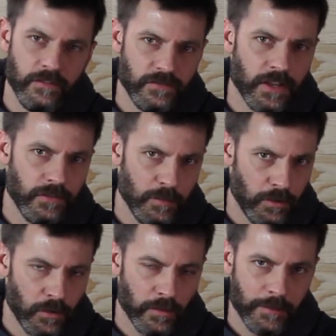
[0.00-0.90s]
they've definitely
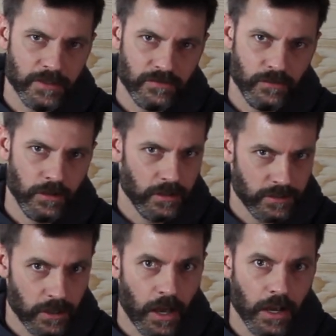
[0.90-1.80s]
put a rabbit's foot, a
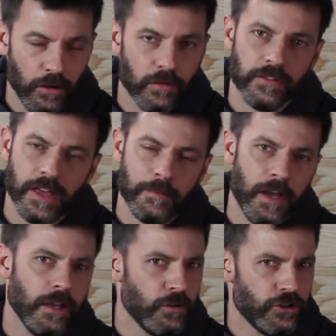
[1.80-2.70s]
sock, over that
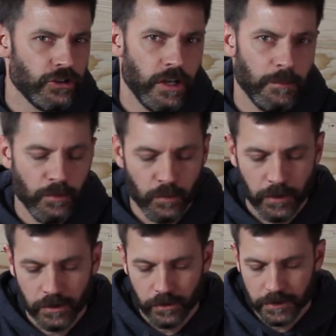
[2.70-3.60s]
mic, which should help with
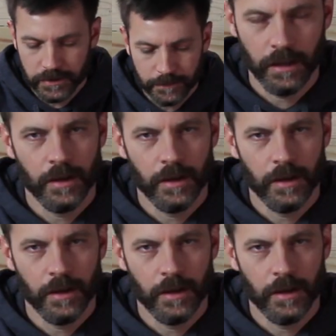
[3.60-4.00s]
wind noise.